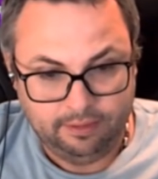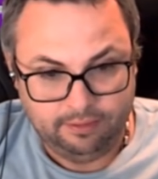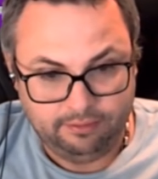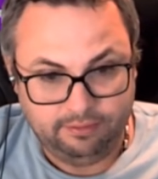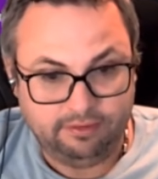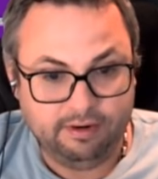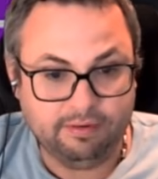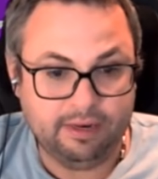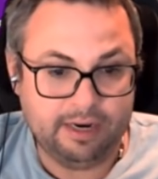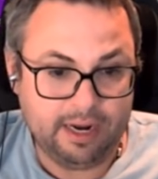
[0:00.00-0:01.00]
This is
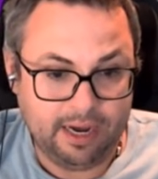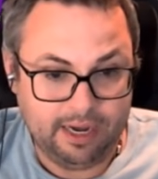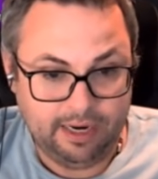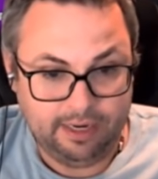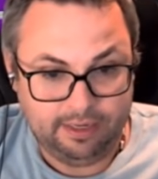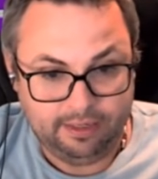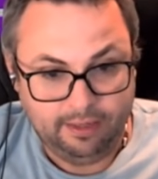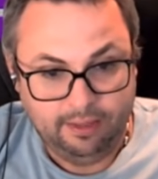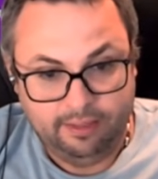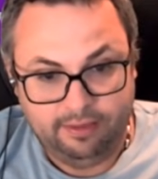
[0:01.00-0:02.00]
never the 9.
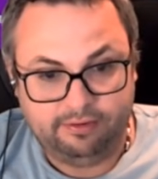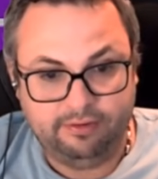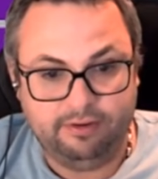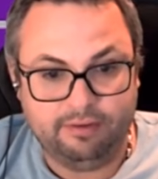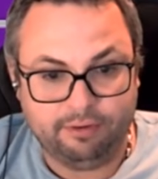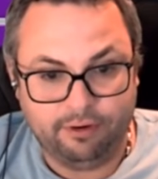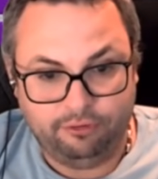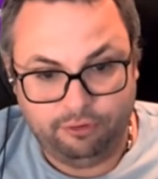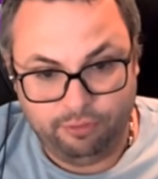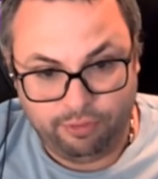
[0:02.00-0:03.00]
This is never a
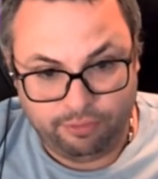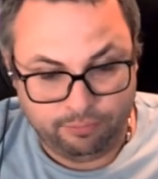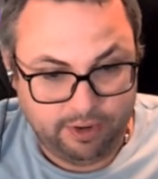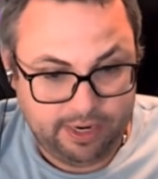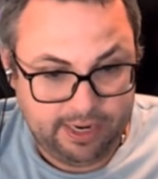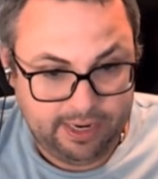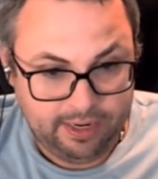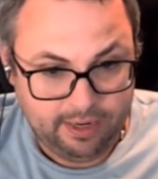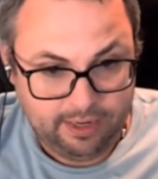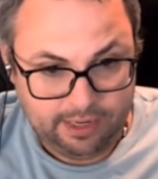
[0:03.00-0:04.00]
2, 3,
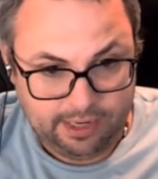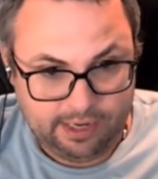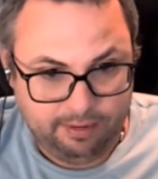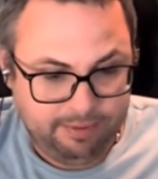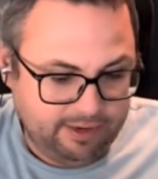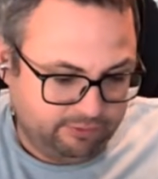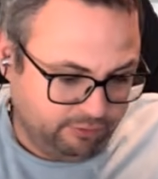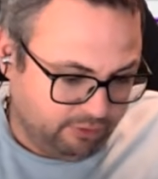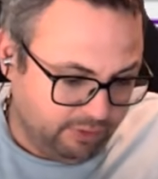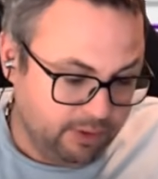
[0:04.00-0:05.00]
because
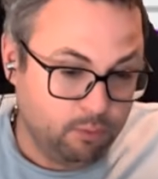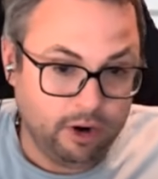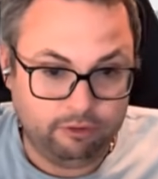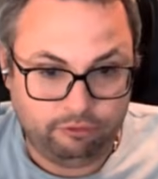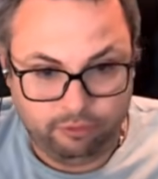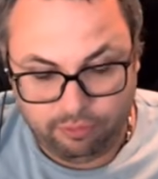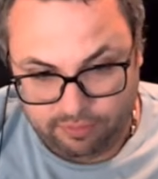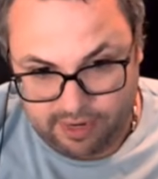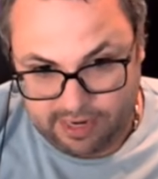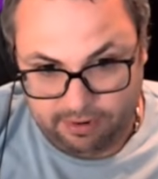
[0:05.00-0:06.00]
there's only 1, 2,
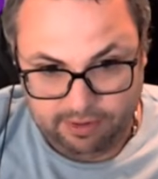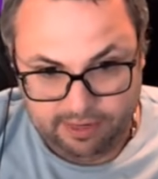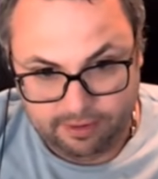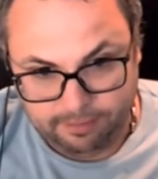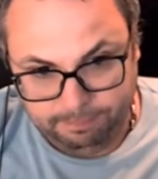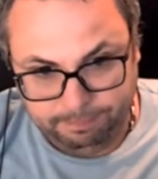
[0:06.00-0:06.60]
3 down here.